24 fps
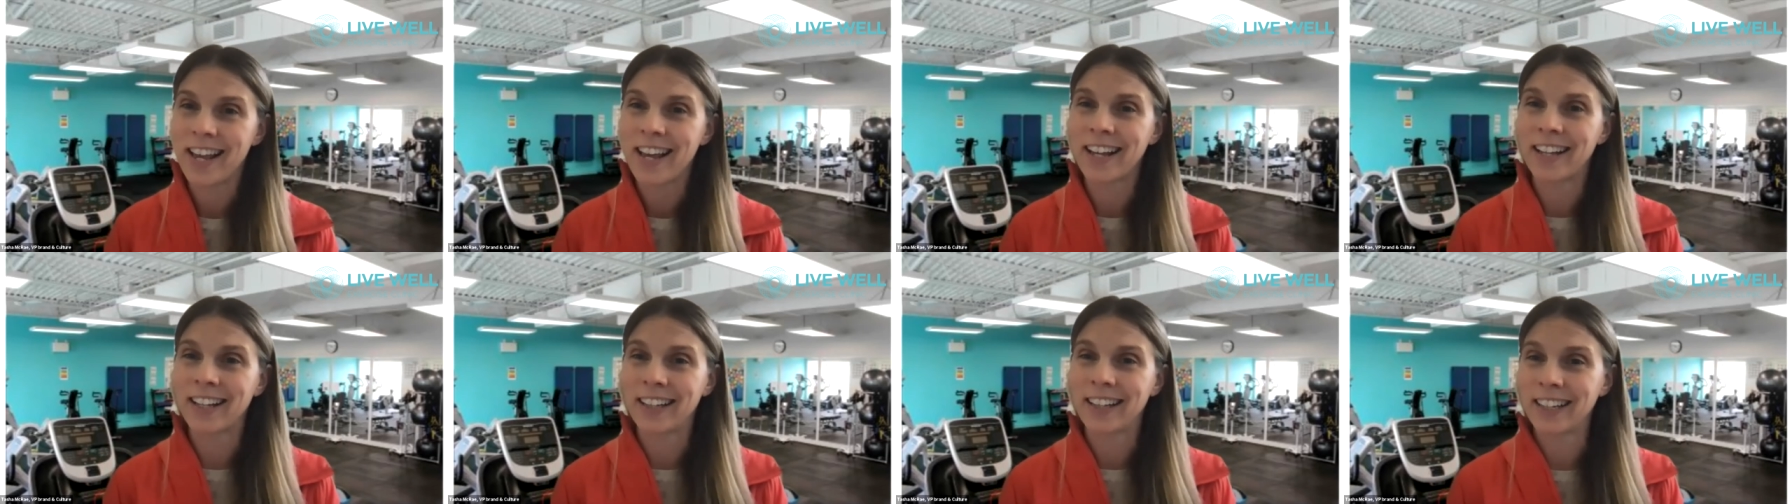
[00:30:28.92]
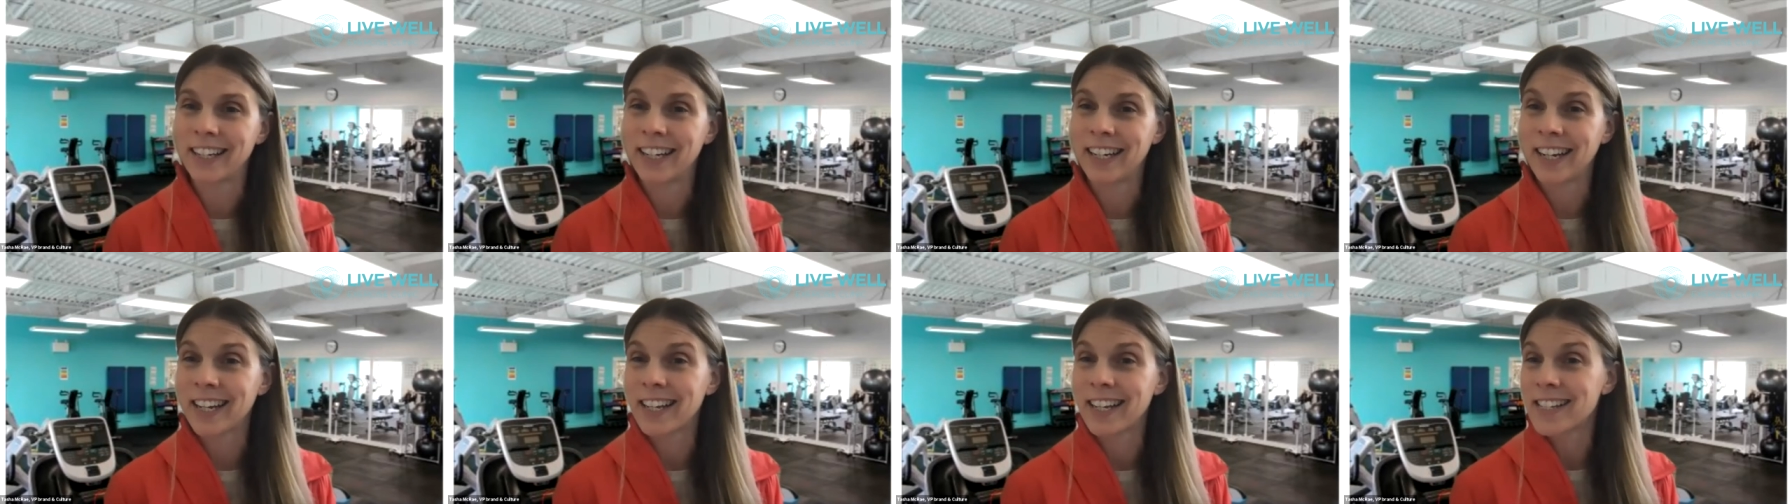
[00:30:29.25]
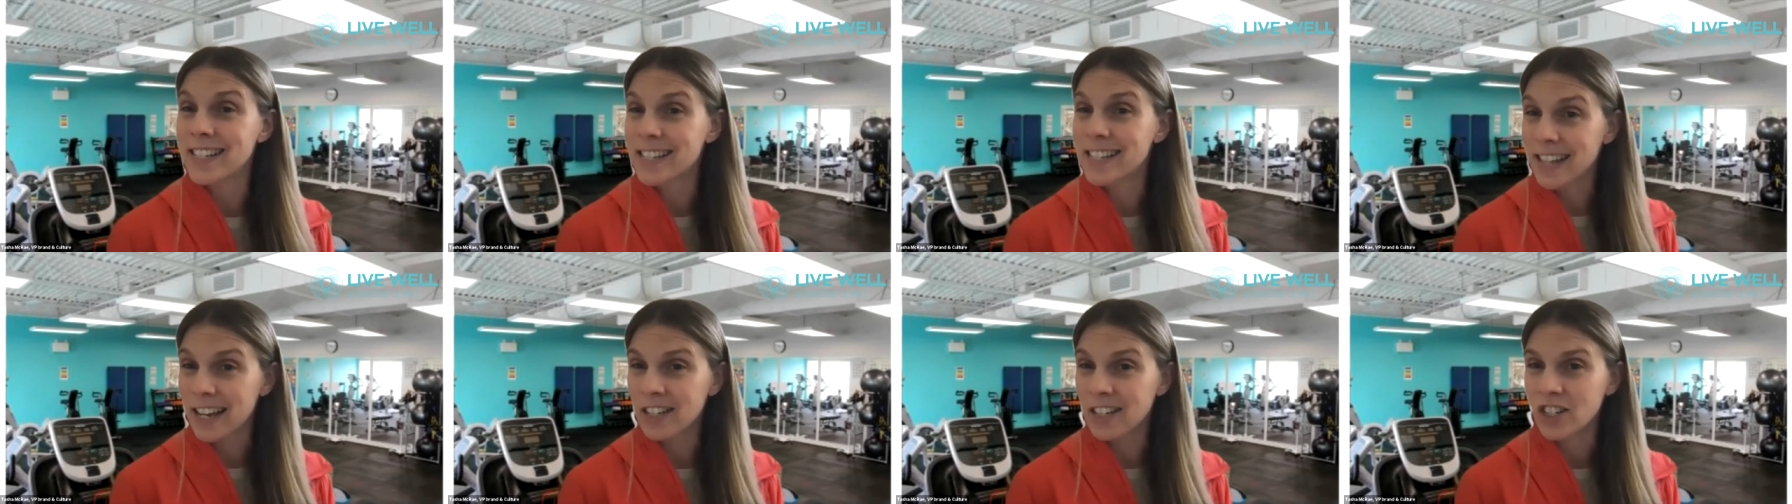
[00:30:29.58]
Clinic
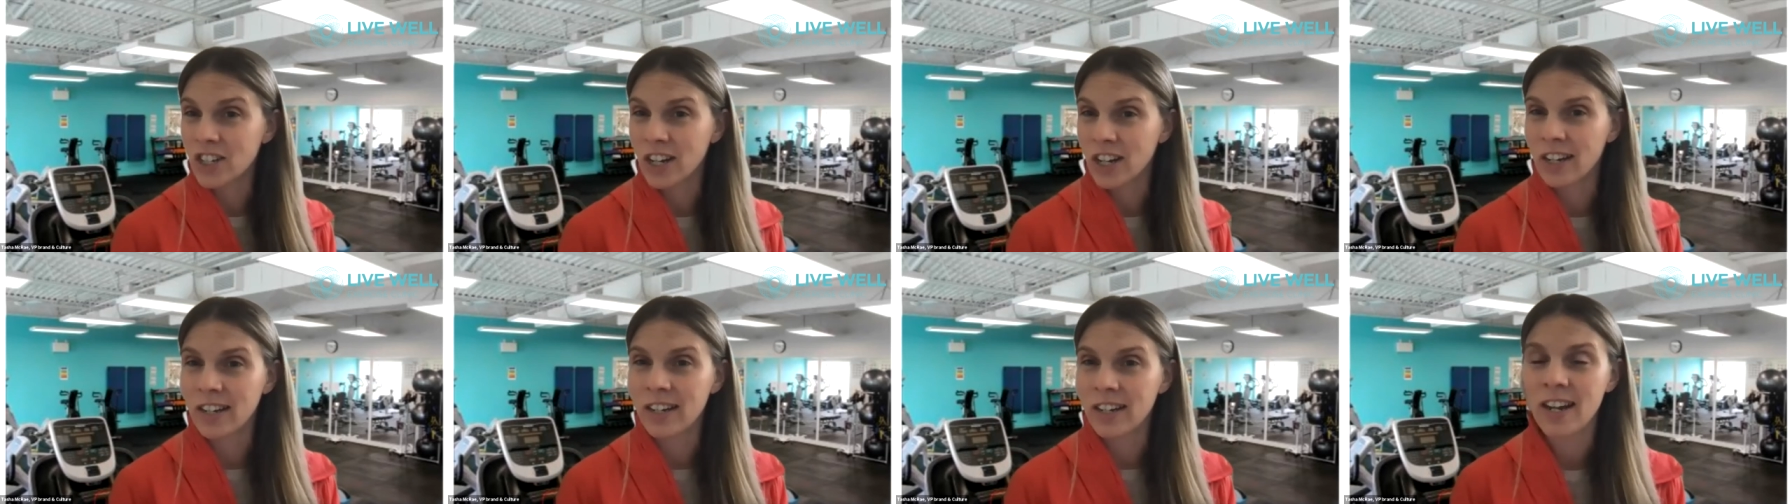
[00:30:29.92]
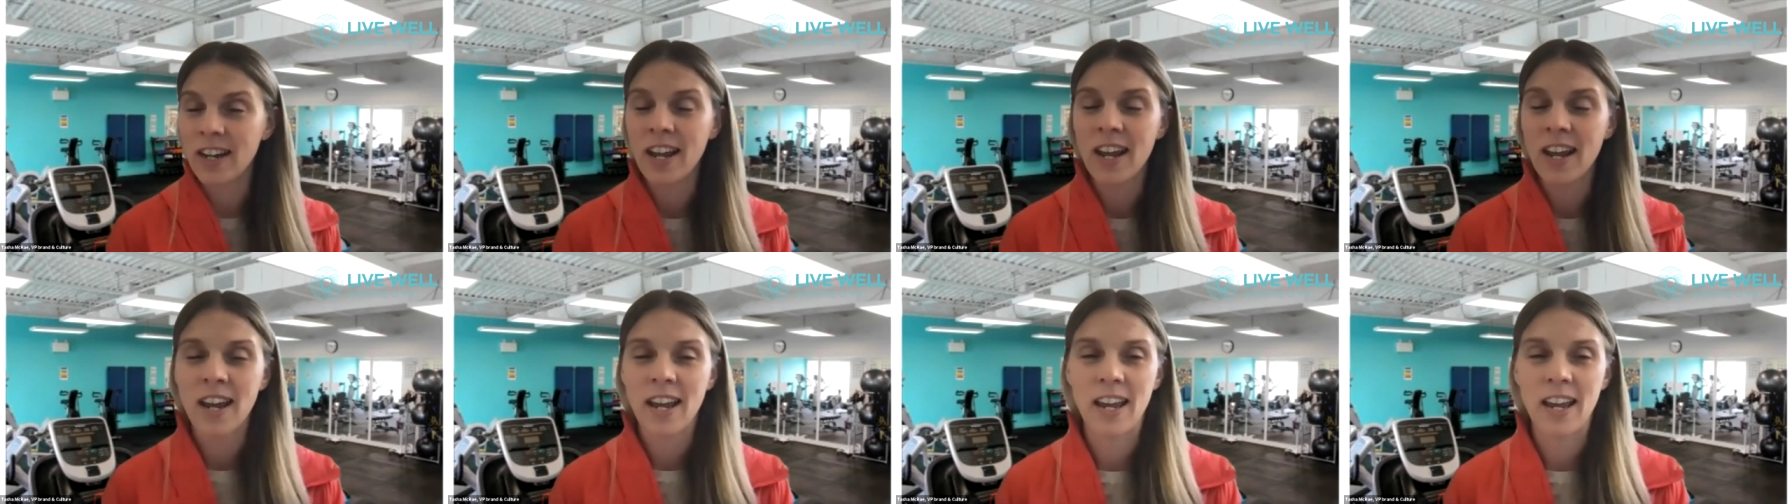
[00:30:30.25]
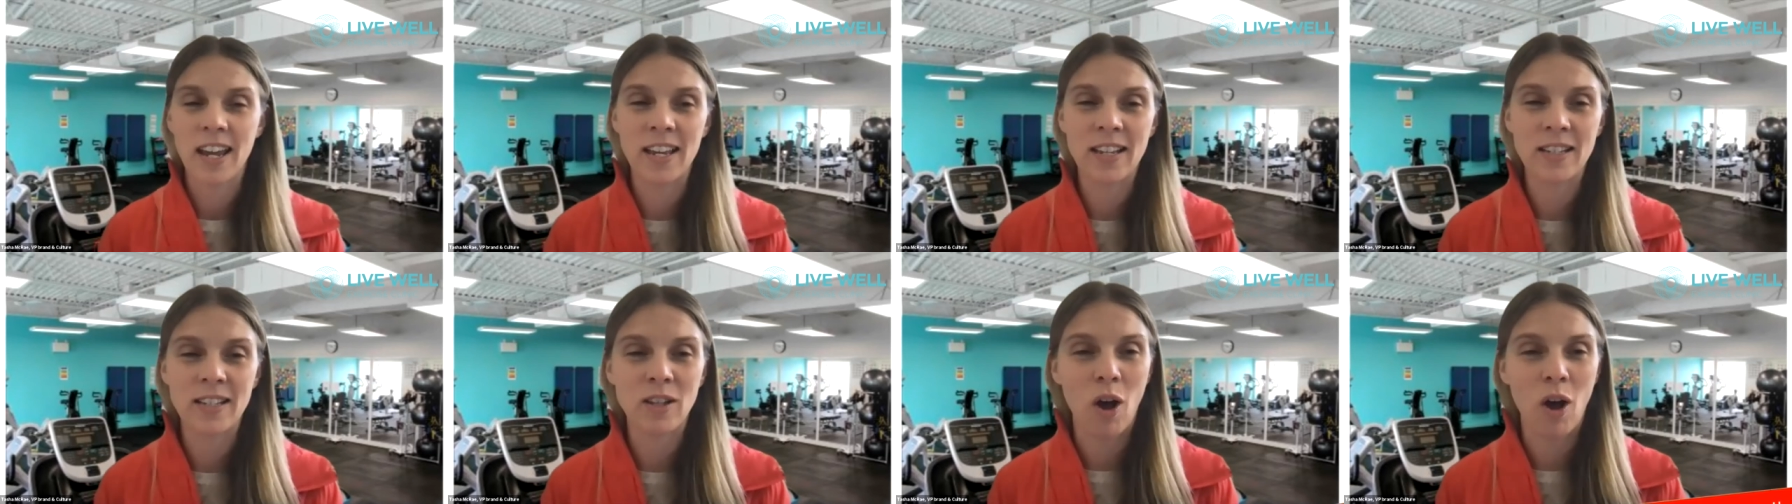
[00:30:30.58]
session
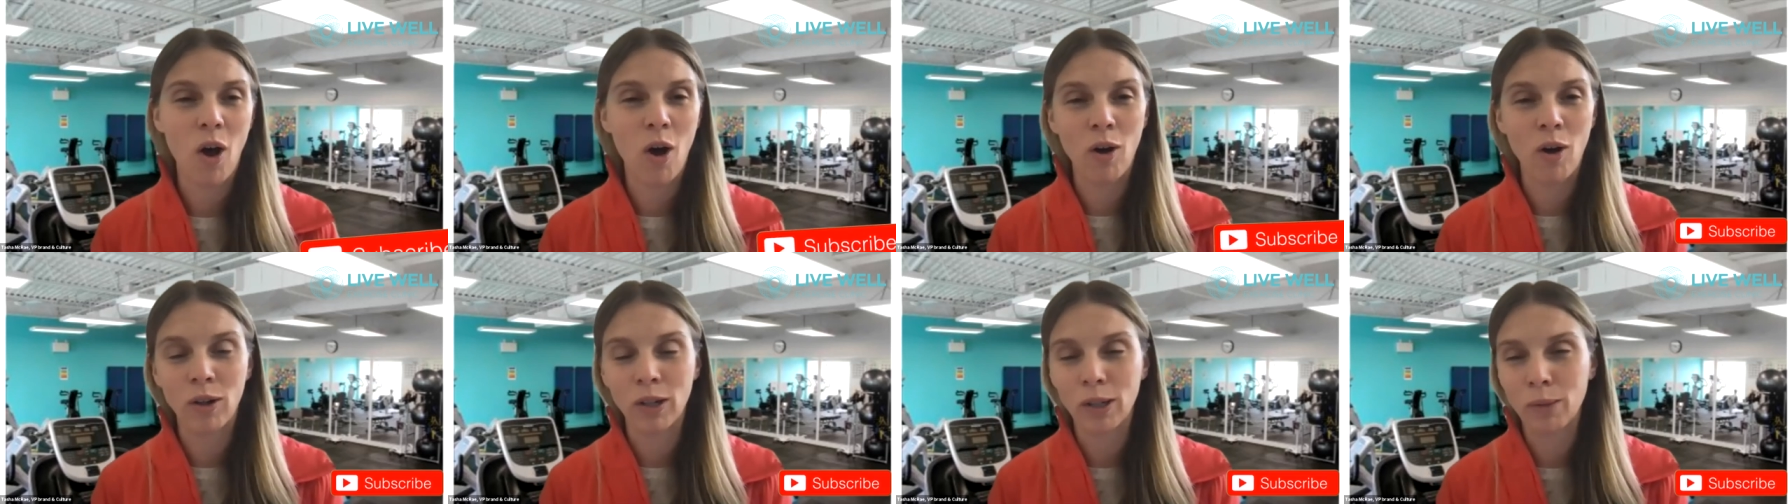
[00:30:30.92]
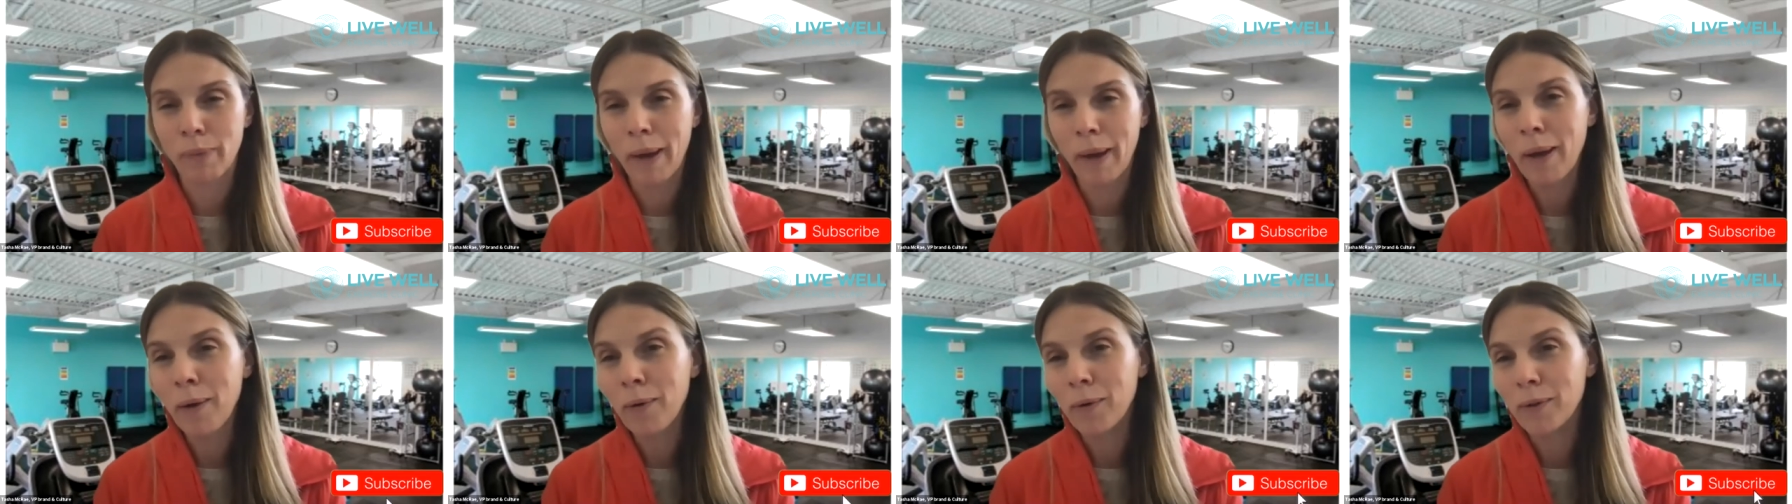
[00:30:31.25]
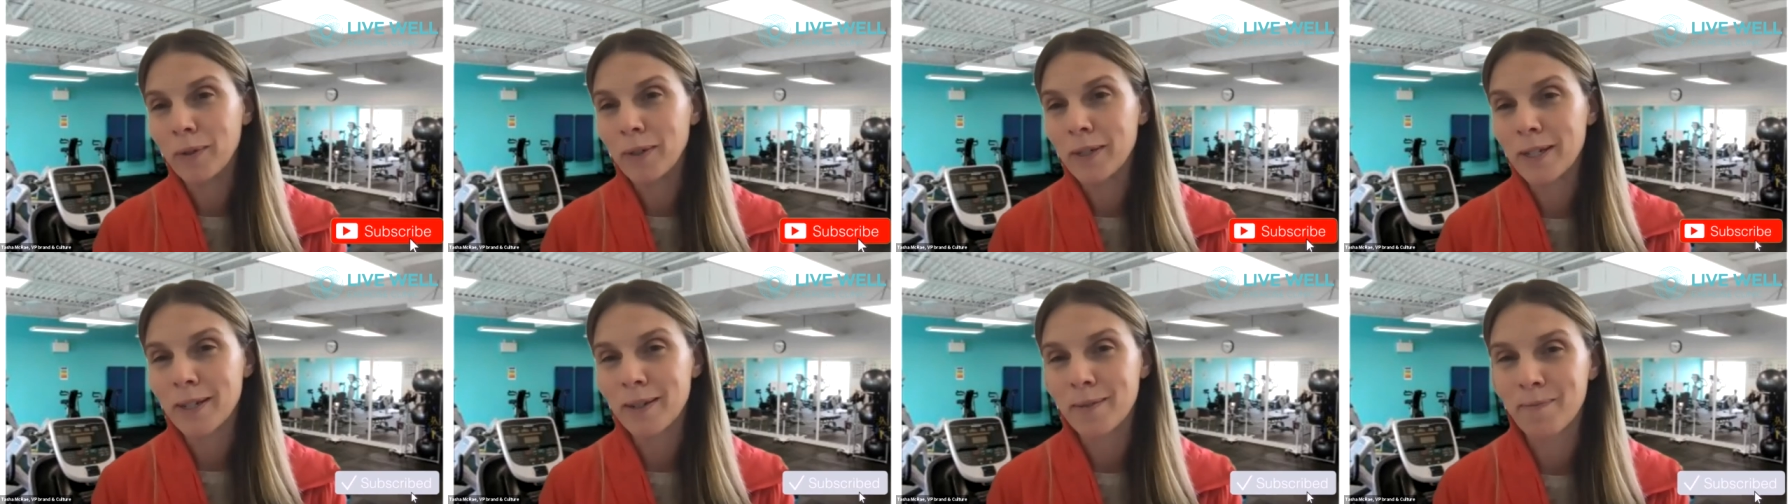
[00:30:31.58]
is all about.